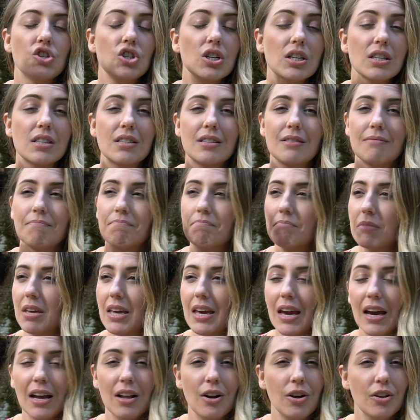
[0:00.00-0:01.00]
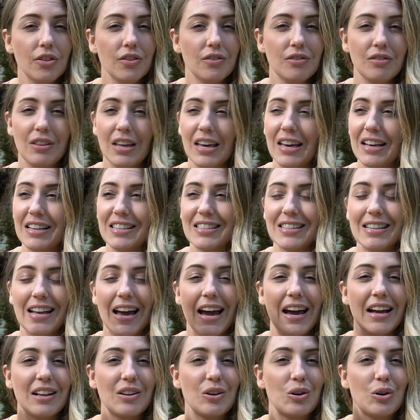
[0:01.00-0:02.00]
Just get on the
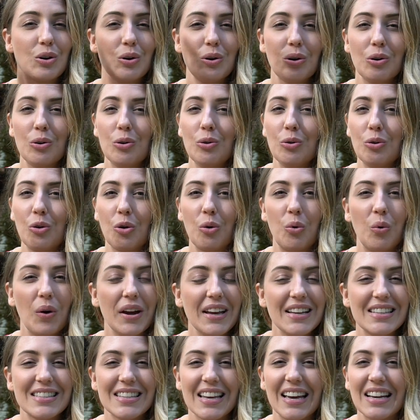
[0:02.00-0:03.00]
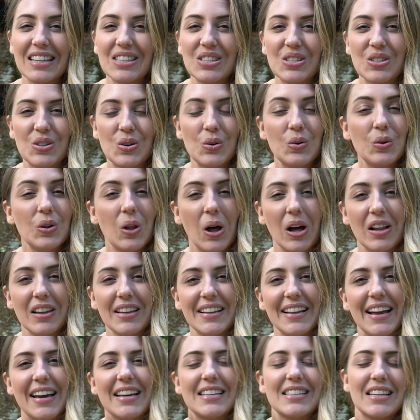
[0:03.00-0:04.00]
internet, Google Queensland school
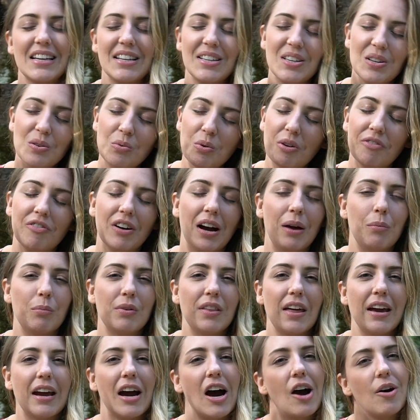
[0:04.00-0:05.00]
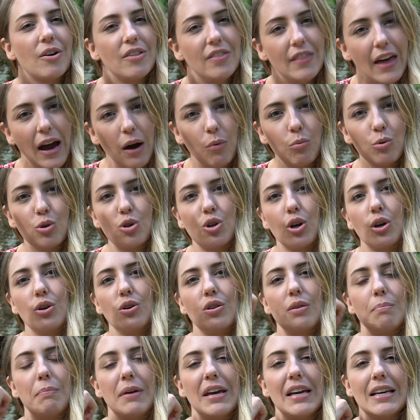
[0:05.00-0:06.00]
holidays, and you will find where they are, and that will show you
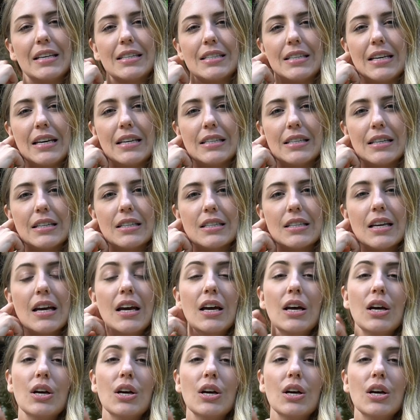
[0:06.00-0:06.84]
the peak seasons.